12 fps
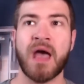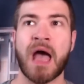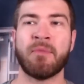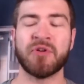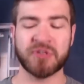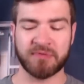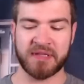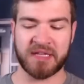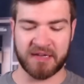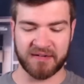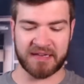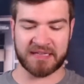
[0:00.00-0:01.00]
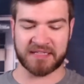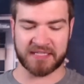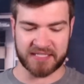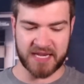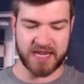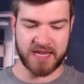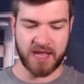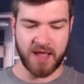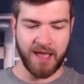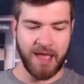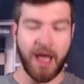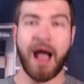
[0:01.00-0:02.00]
I'm also really curious to see
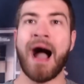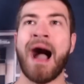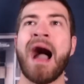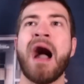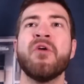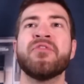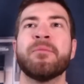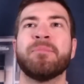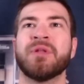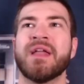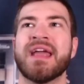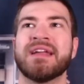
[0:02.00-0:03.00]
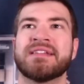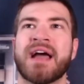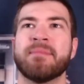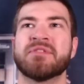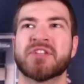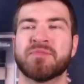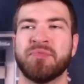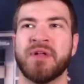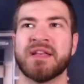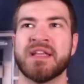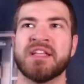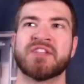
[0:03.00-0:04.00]
how the playing time
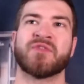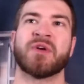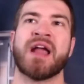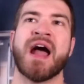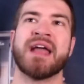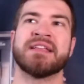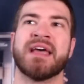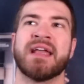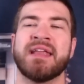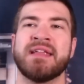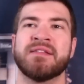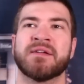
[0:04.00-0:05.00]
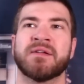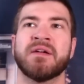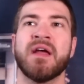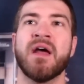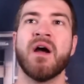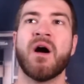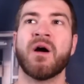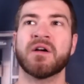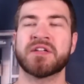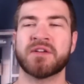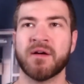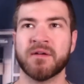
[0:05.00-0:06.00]
split is for guys that either are
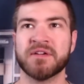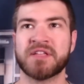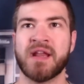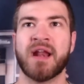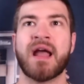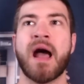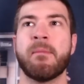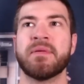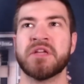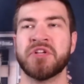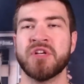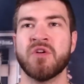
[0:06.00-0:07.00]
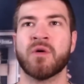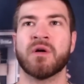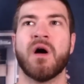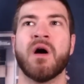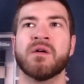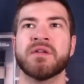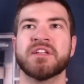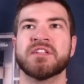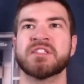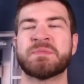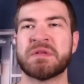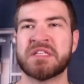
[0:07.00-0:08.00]
starters in a competition or aren't
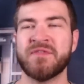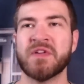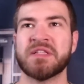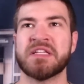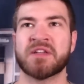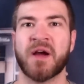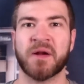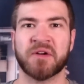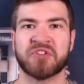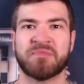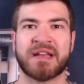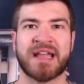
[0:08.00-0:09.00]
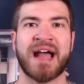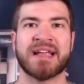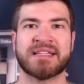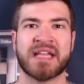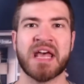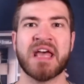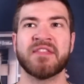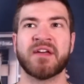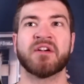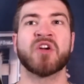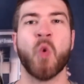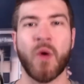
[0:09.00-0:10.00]
specifically starters, but guys that
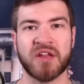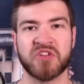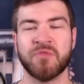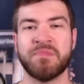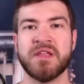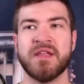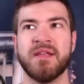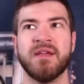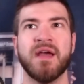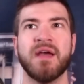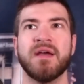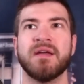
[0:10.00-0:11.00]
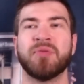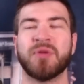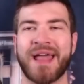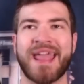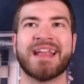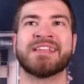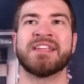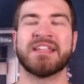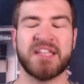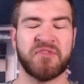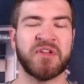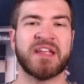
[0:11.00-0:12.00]
are going to be playing
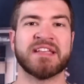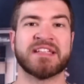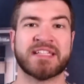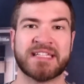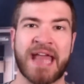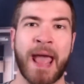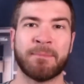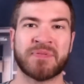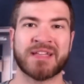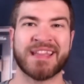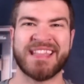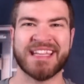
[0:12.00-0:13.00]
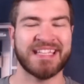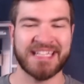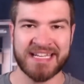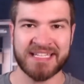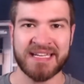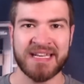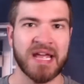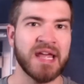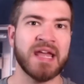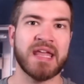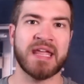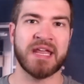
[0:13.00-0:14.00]
significant snaps this season
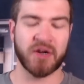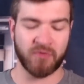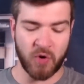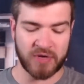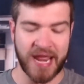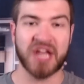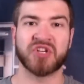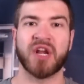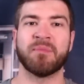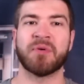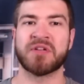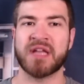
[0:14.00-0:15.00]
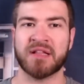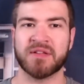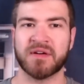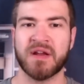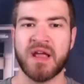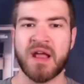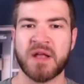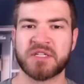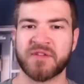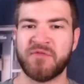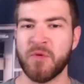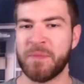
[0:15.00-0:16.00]
in a rotation. In particular, there's
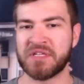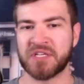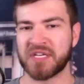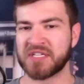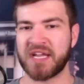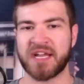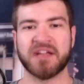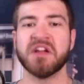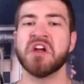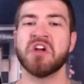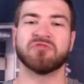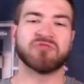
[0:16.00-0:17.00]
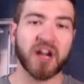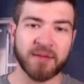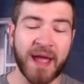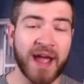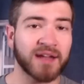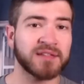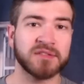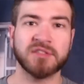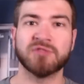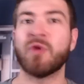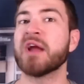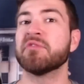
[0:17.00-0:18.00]
a few positions like running back,
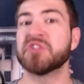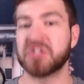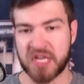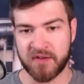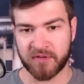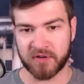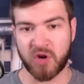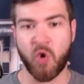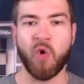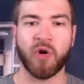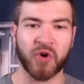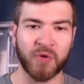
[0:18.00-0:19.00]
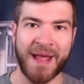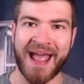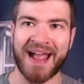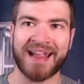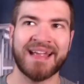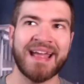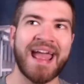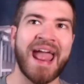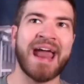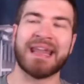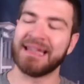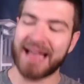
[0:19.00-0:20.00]
wide receiver, cornerback,
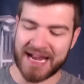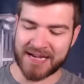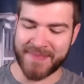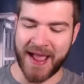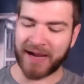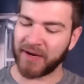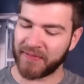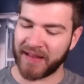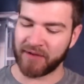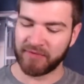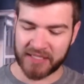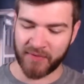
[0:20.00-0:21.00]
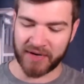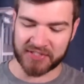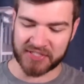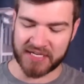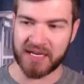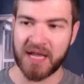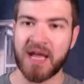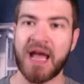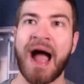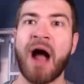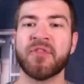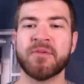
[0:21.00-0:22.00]
and linebacker that I really want to see
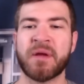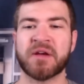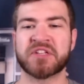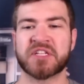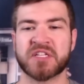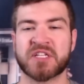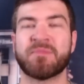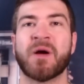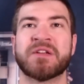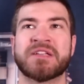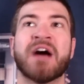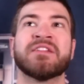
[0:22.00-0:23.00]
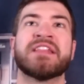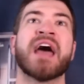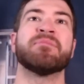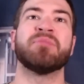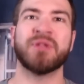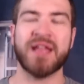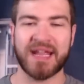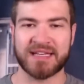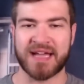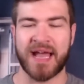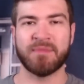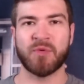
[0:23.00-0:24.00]
how the Bears sparse out that playing
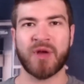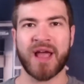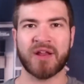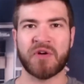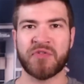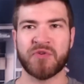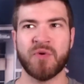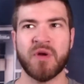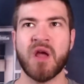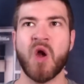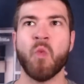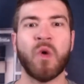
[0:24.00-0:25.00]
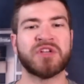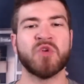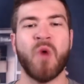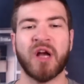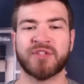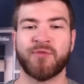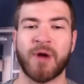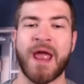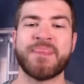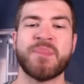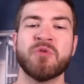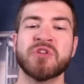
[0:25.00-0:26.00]
time. And we'll kind of go through what to watch for
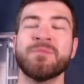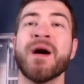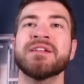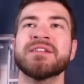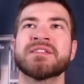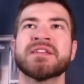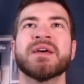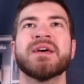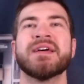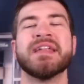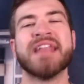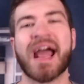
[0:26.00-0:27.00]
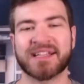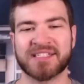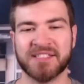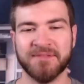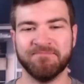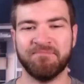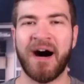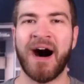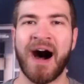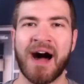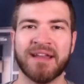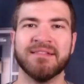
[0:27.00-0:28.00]
at those spots next
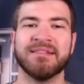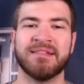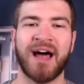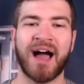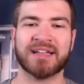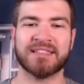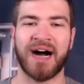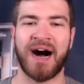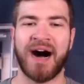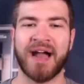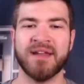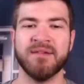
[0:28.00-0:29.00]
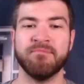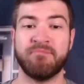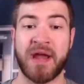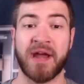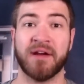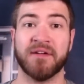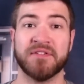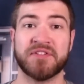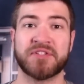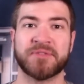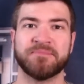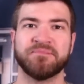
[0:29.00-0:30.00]
on Locked On
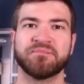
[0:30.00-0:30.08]
Bears.